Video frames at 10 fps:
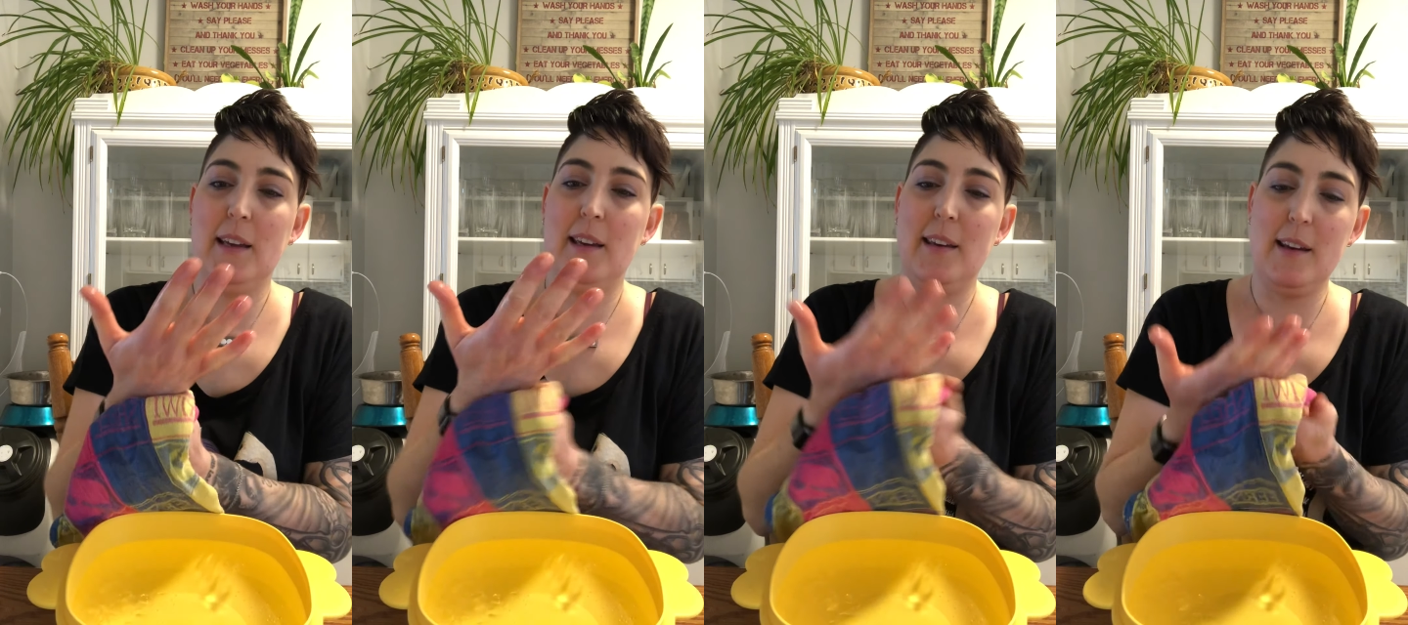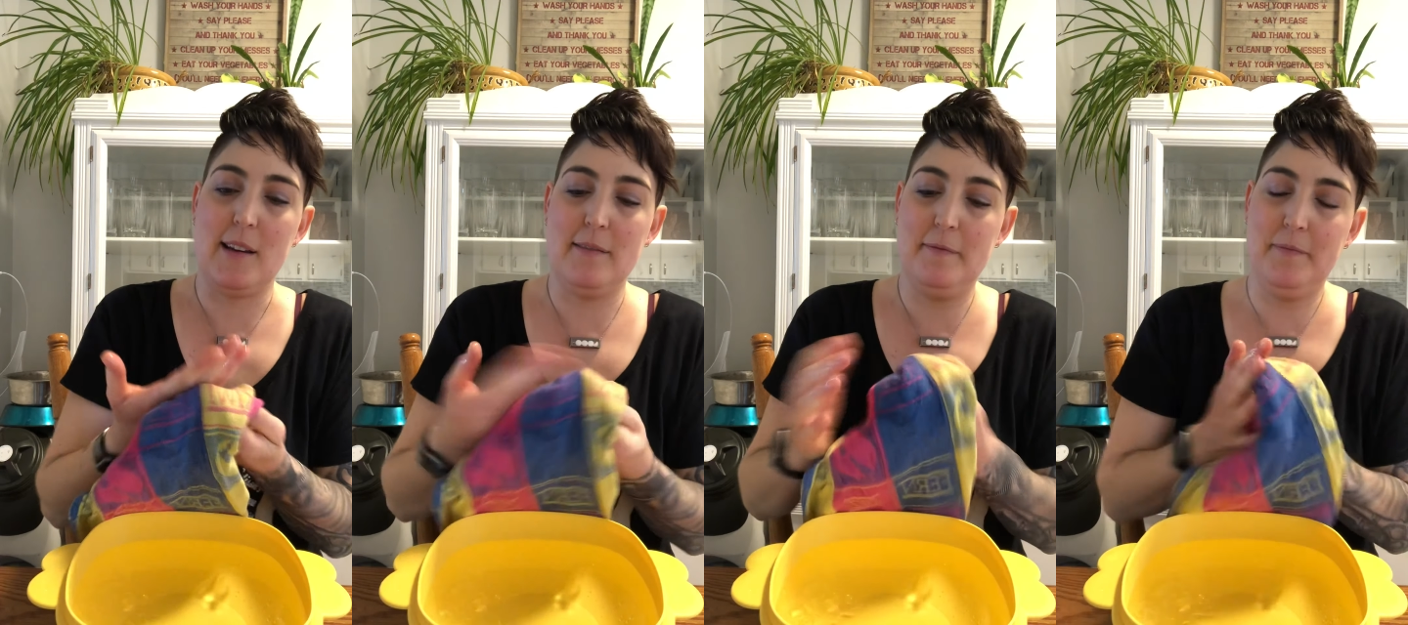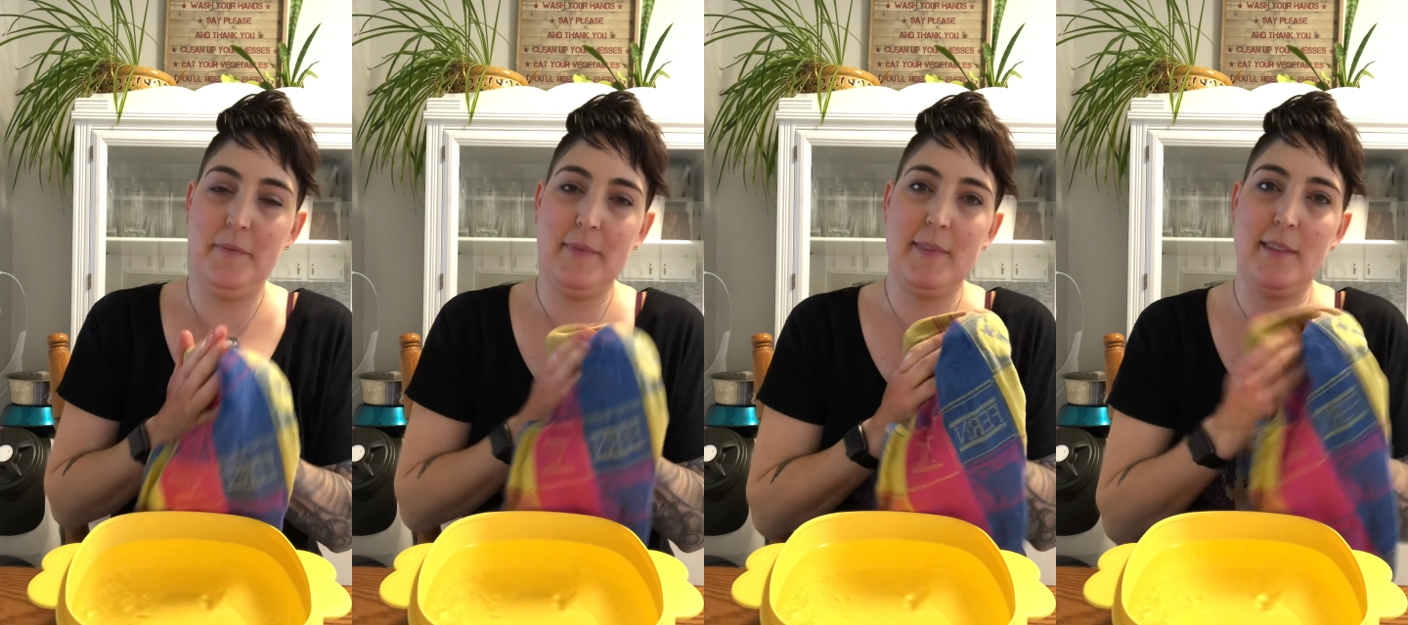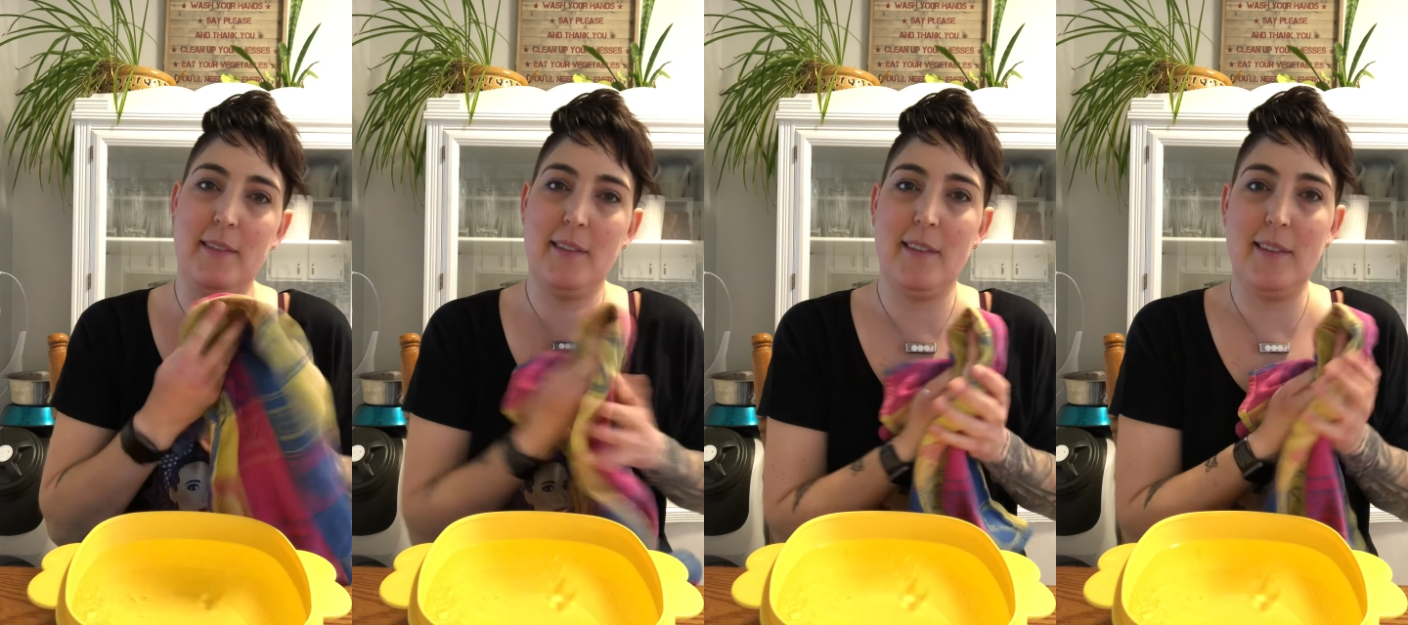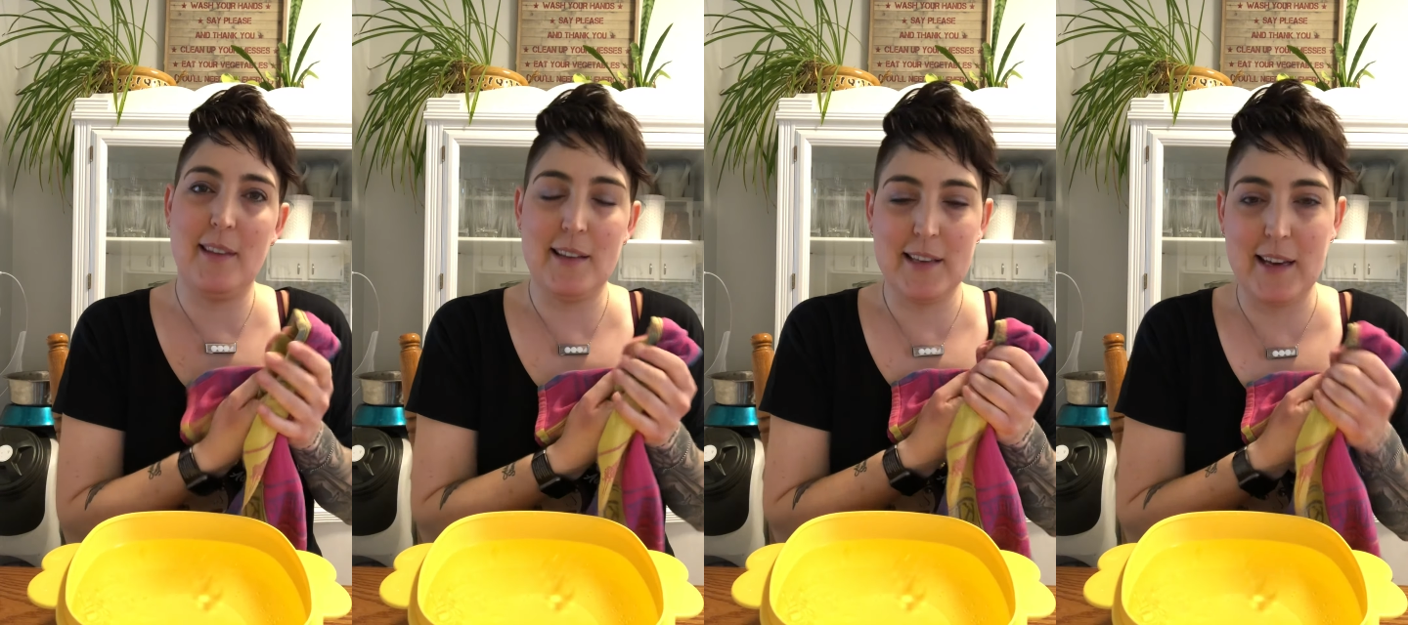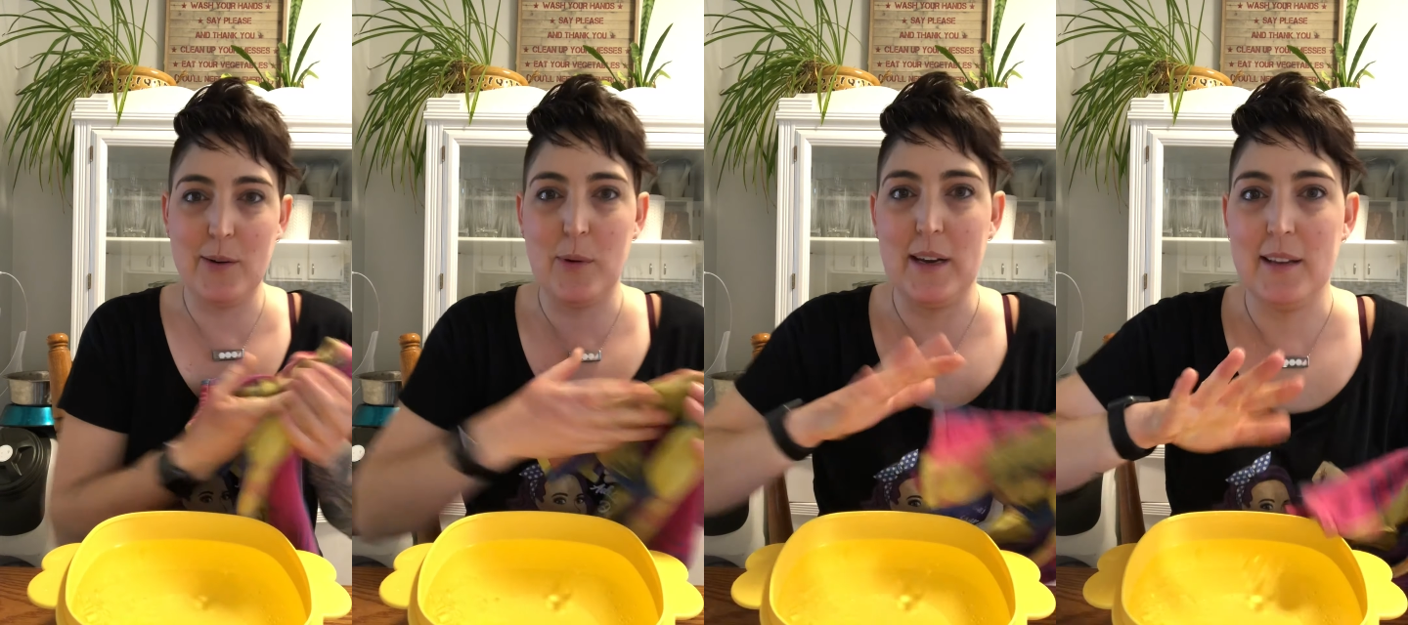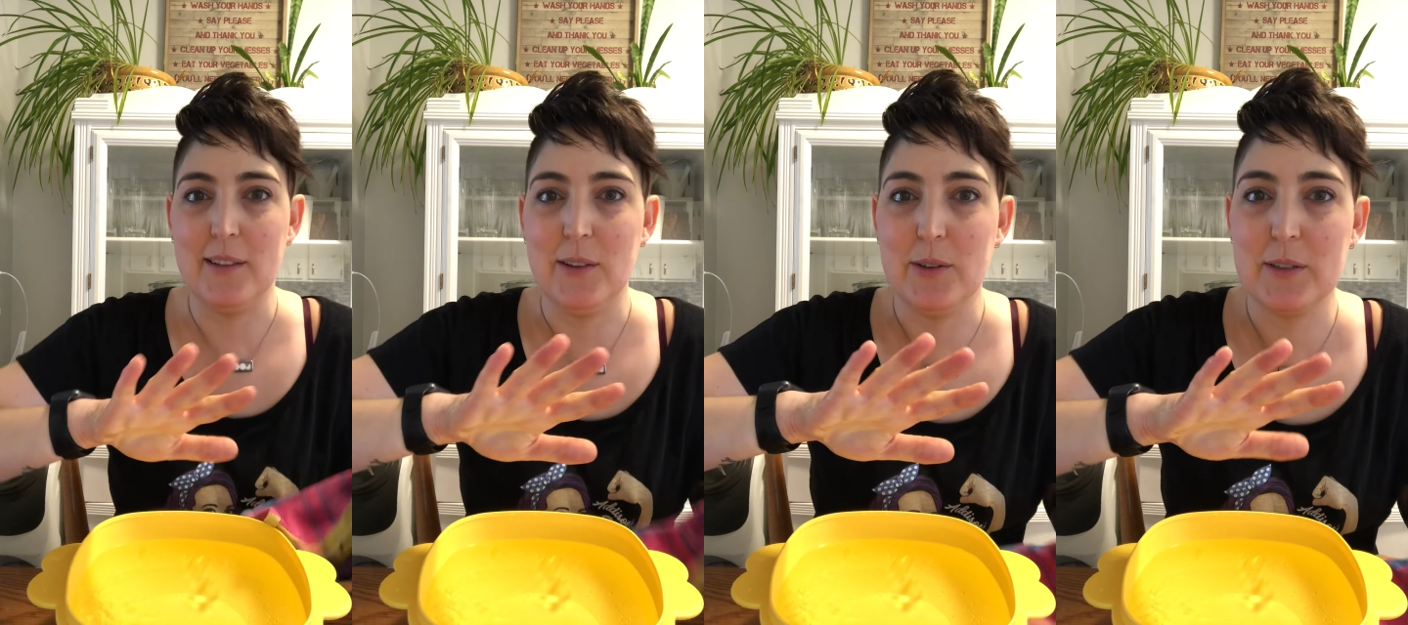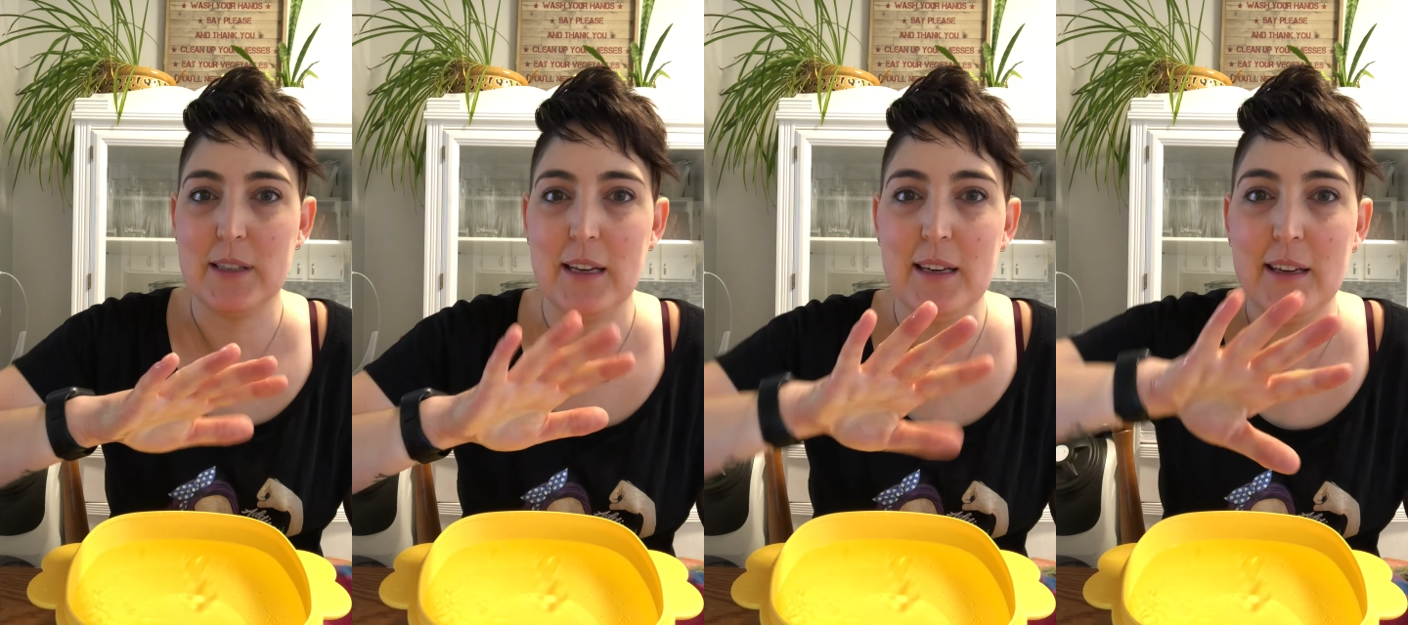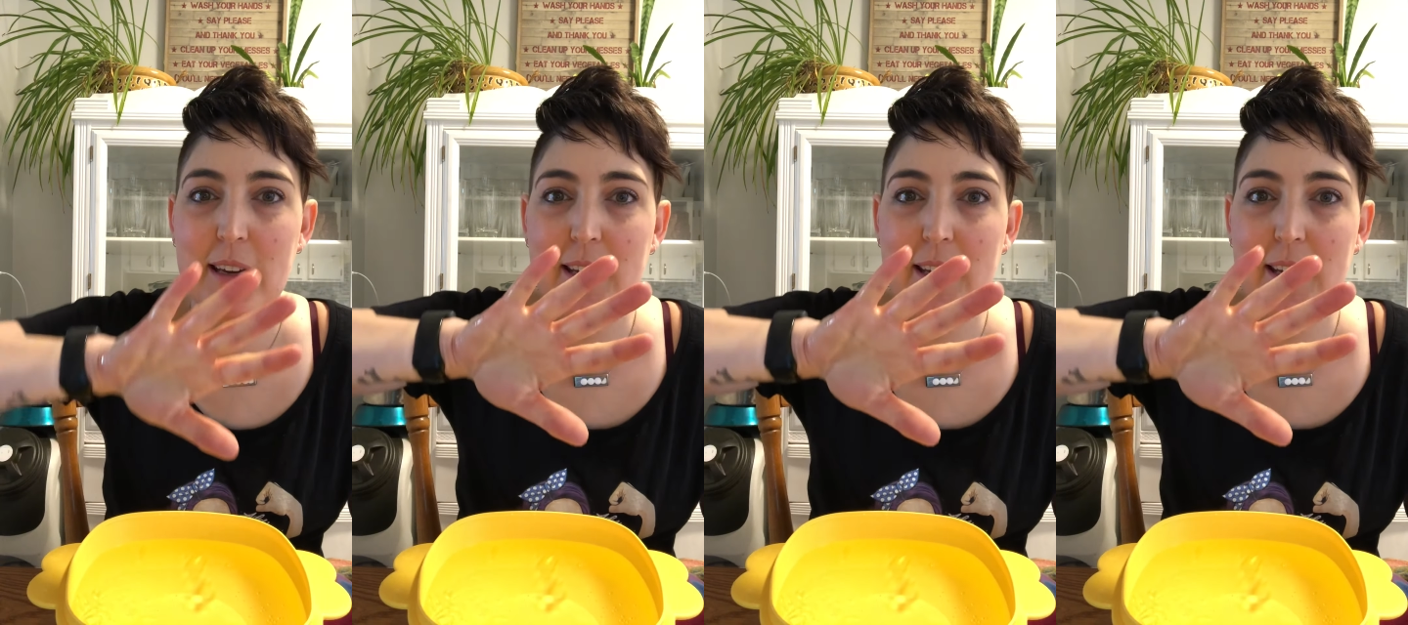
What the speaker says: yeah, that's kind of what it looks like.